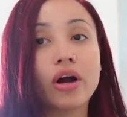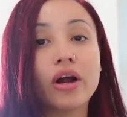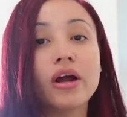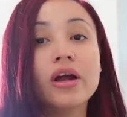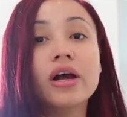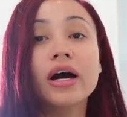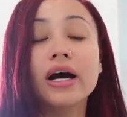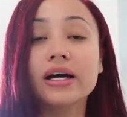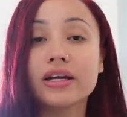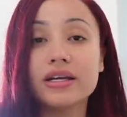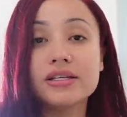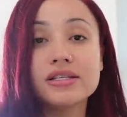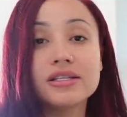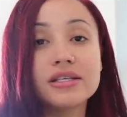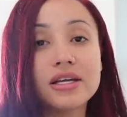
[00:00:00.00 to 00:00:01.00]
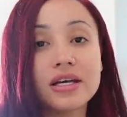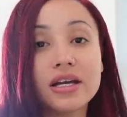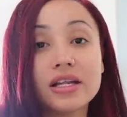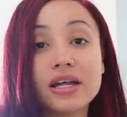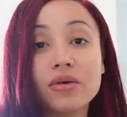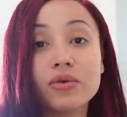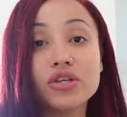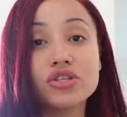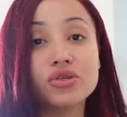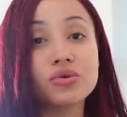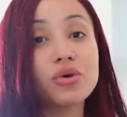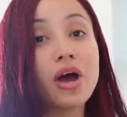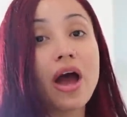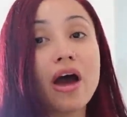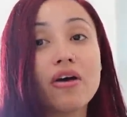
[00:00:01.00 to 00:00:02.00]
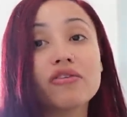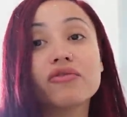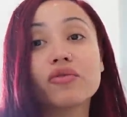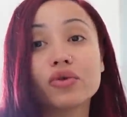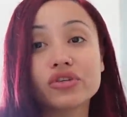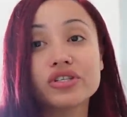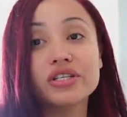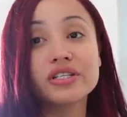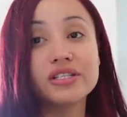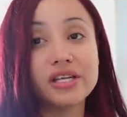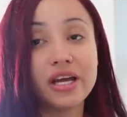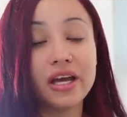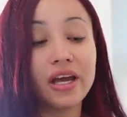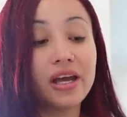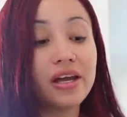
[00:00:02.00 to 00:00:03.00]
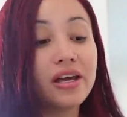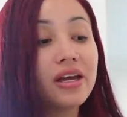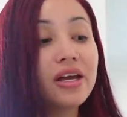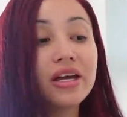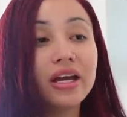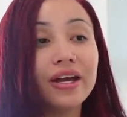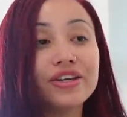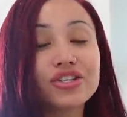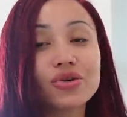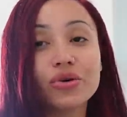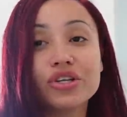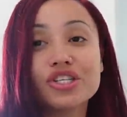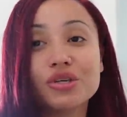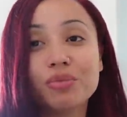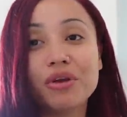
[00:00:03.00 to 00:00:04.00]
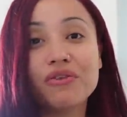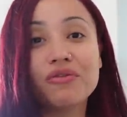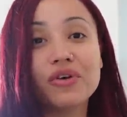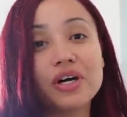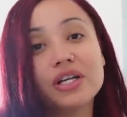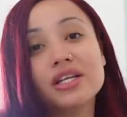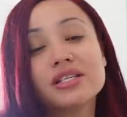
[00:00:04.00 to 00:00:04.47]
a quinceañera that we do have for today. It's going to be fun.